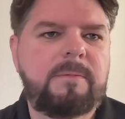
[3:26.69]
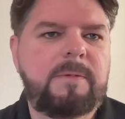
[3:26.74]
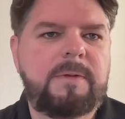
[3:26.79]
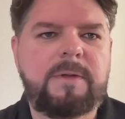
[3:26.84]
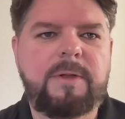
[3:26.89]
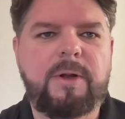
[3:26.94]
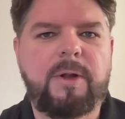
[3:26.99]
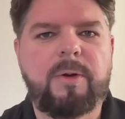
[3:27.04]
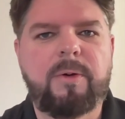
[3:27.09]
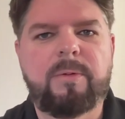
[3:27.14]

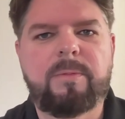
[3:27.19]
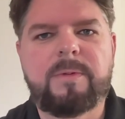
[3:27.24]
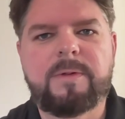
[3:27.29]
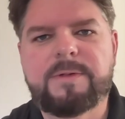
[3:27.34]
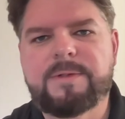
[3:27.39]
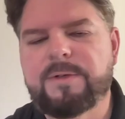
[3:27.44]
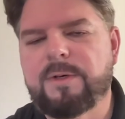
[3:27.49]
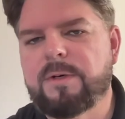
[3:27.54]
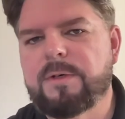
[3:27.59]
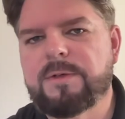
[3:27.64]
you know, the
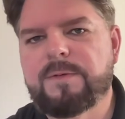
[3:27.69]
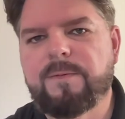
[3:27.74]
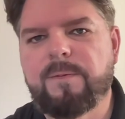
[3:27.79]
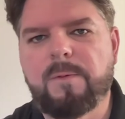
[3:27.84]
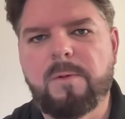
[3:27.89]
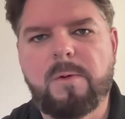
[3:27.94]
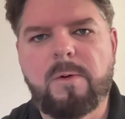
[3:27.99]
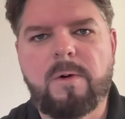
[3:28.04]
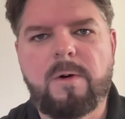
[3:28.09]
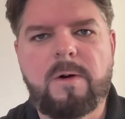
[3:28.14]
search
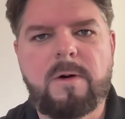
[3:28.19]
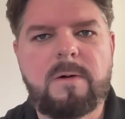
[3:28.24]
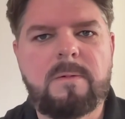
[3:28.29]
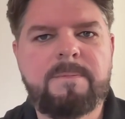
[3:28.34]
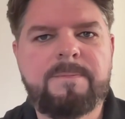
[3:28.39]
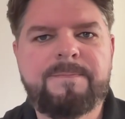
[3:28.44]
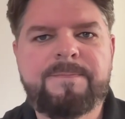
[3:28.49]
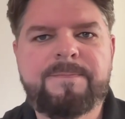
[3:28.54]
for